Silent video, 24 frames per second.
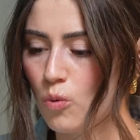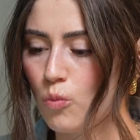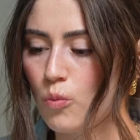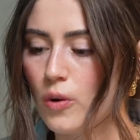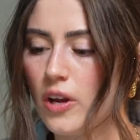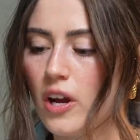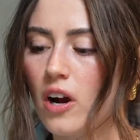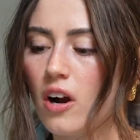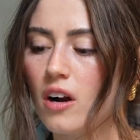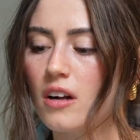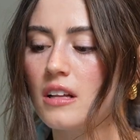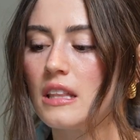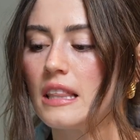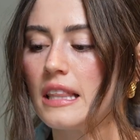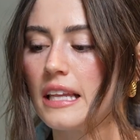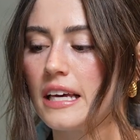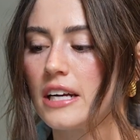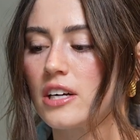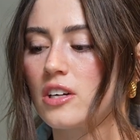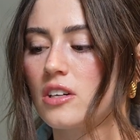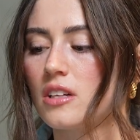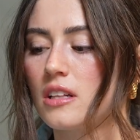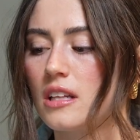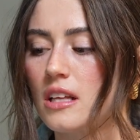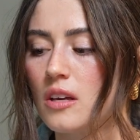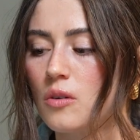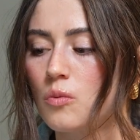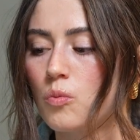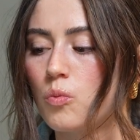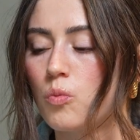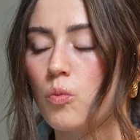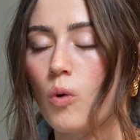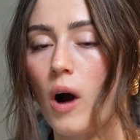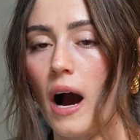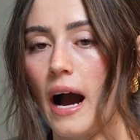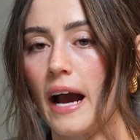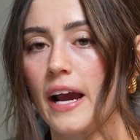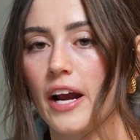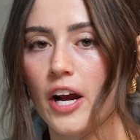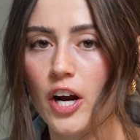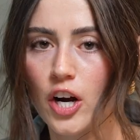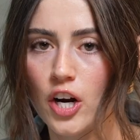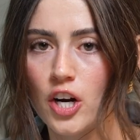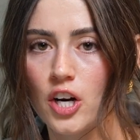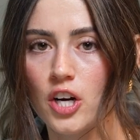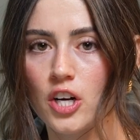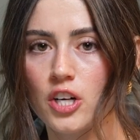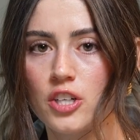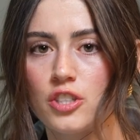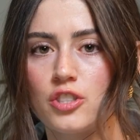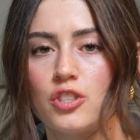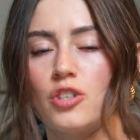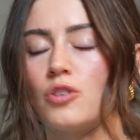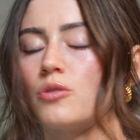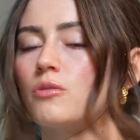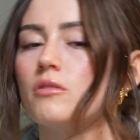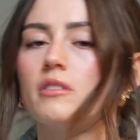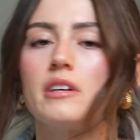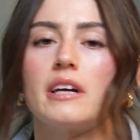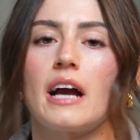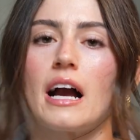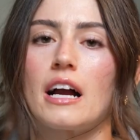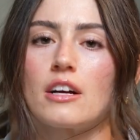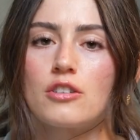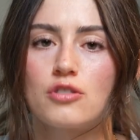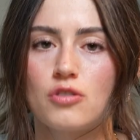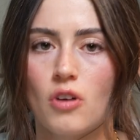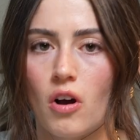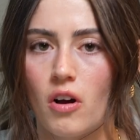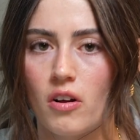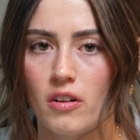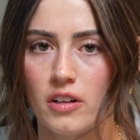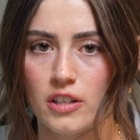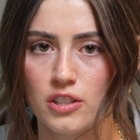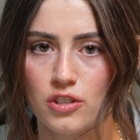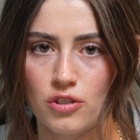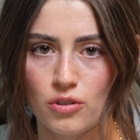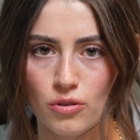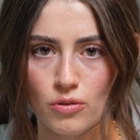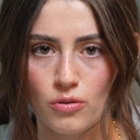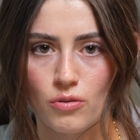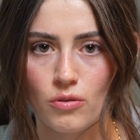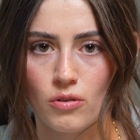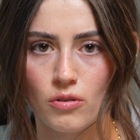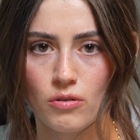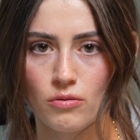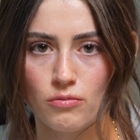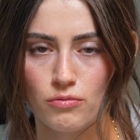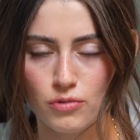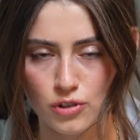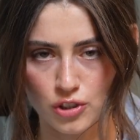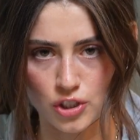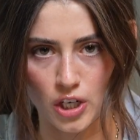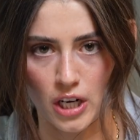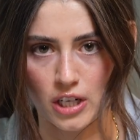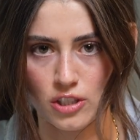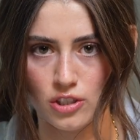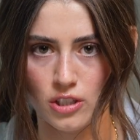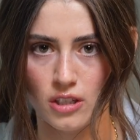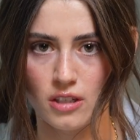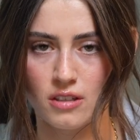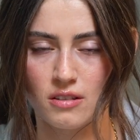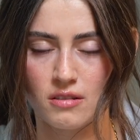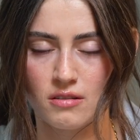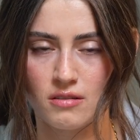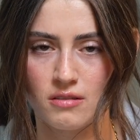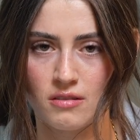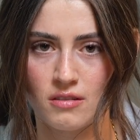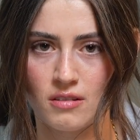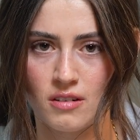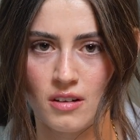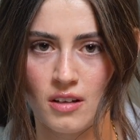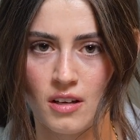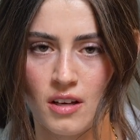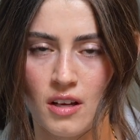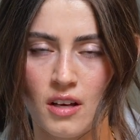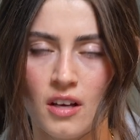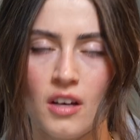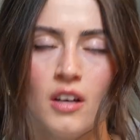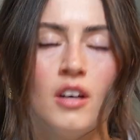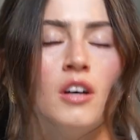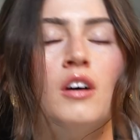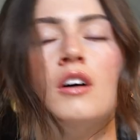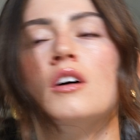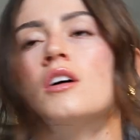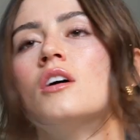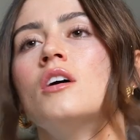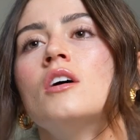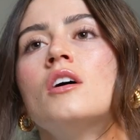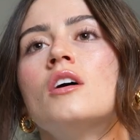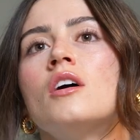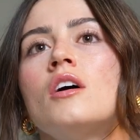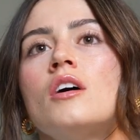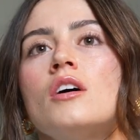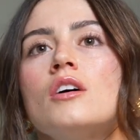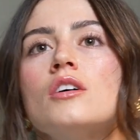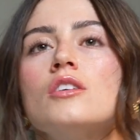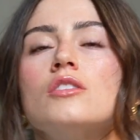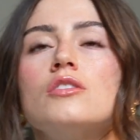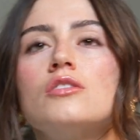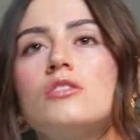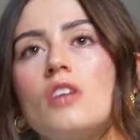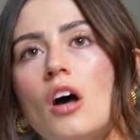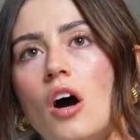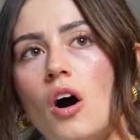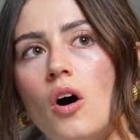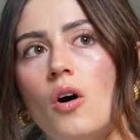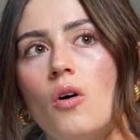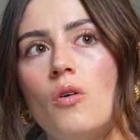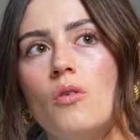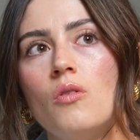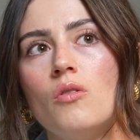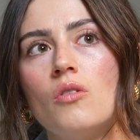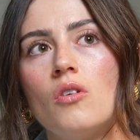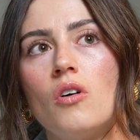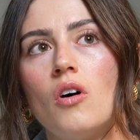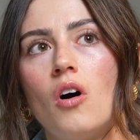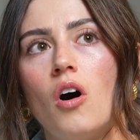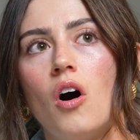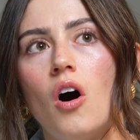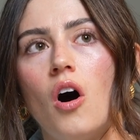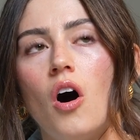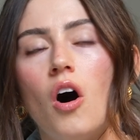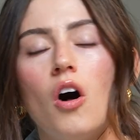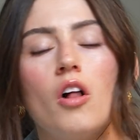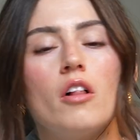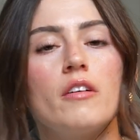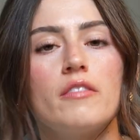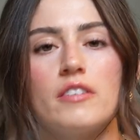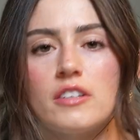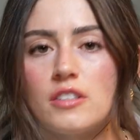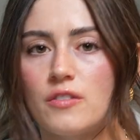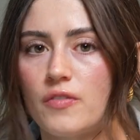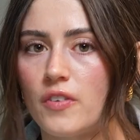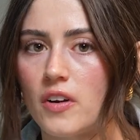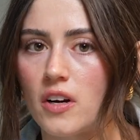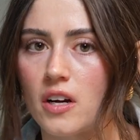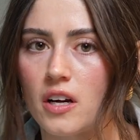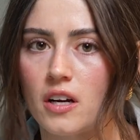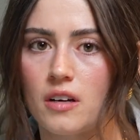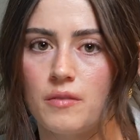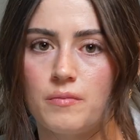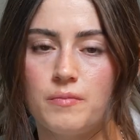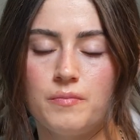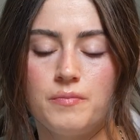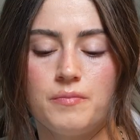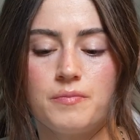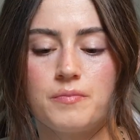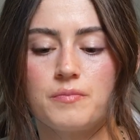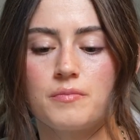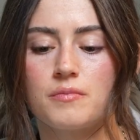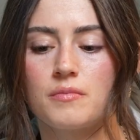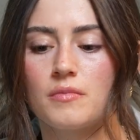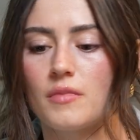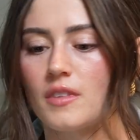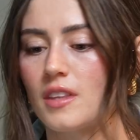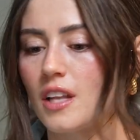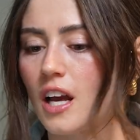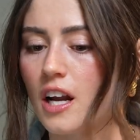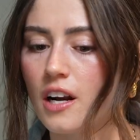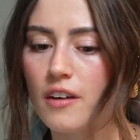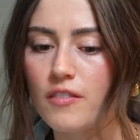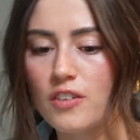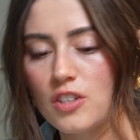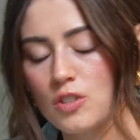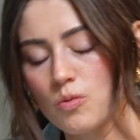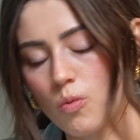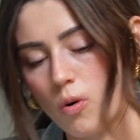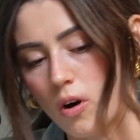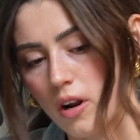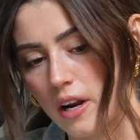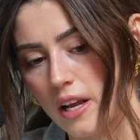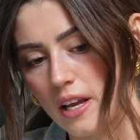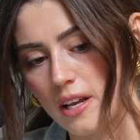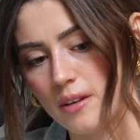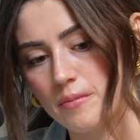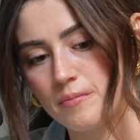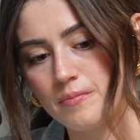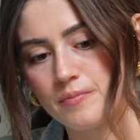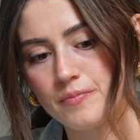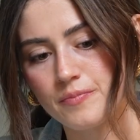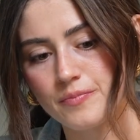we are literally wired to react strongly to rejection. So all of us fear it. None of us want it.